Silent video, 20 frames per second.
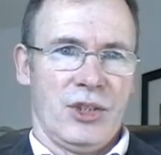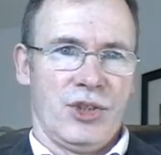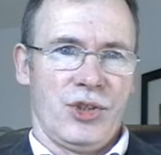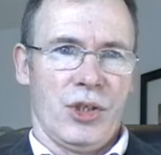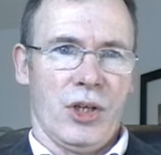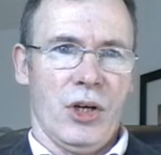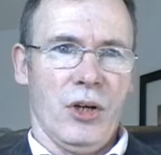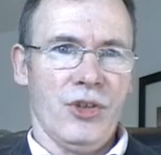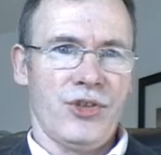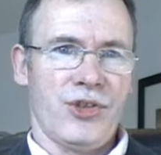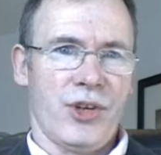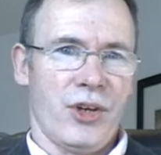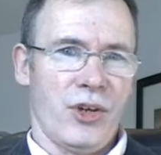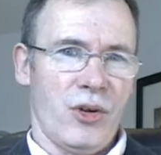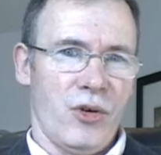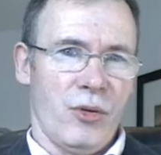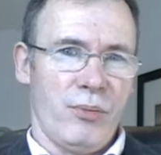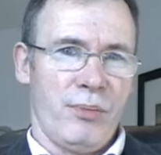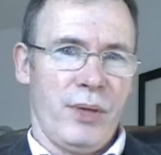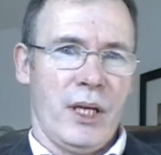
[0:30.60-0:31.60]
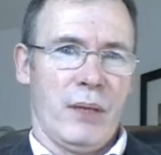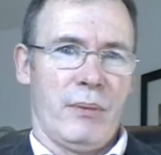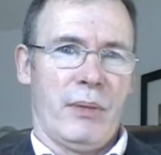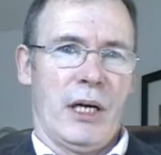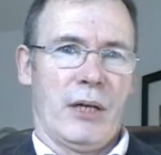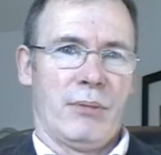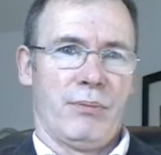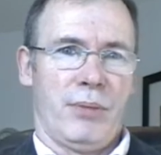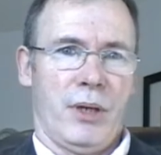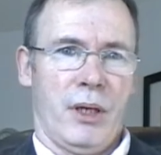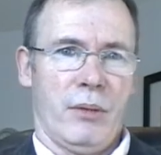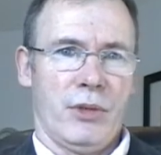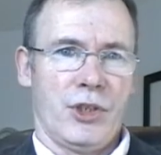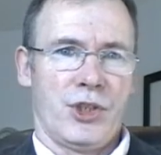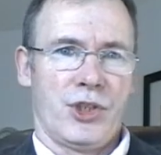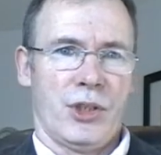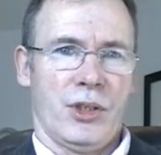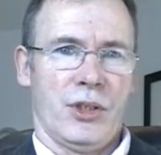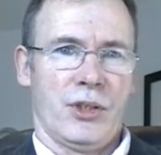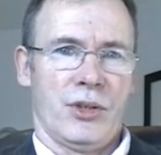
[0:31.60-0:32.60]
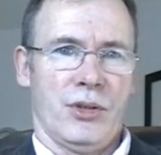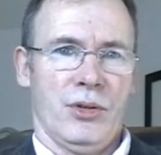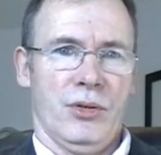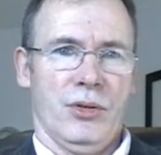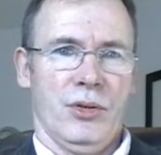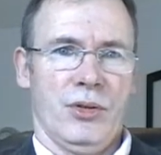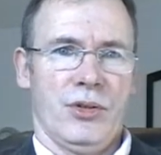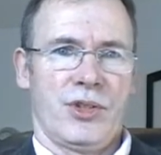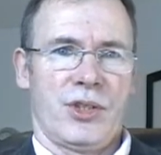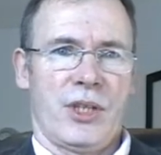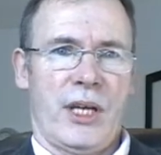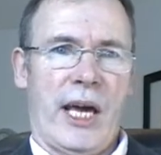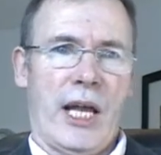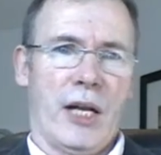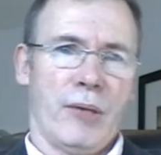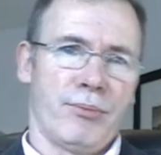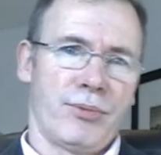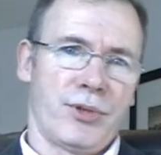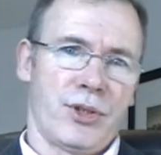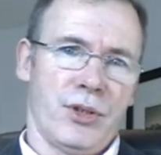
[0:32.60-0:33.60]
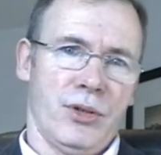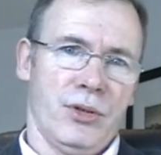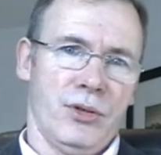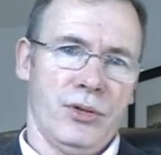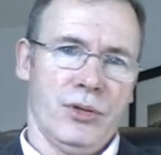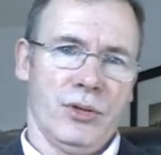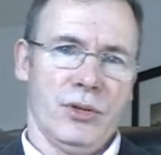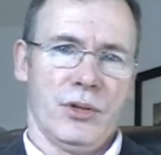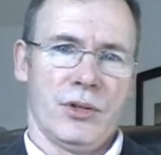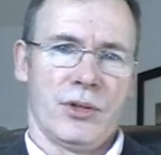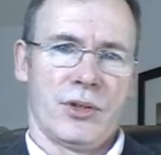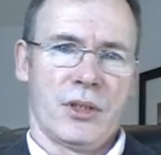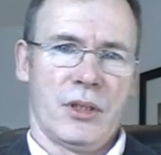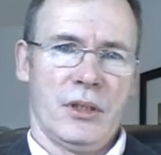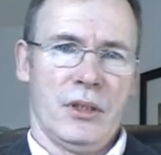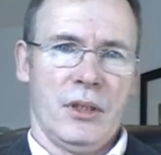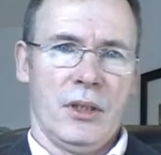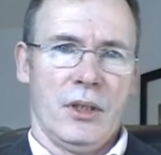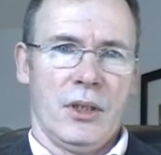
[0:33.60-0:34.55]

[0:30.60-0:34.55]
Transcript: should also know a bit about publishing tools, help tools,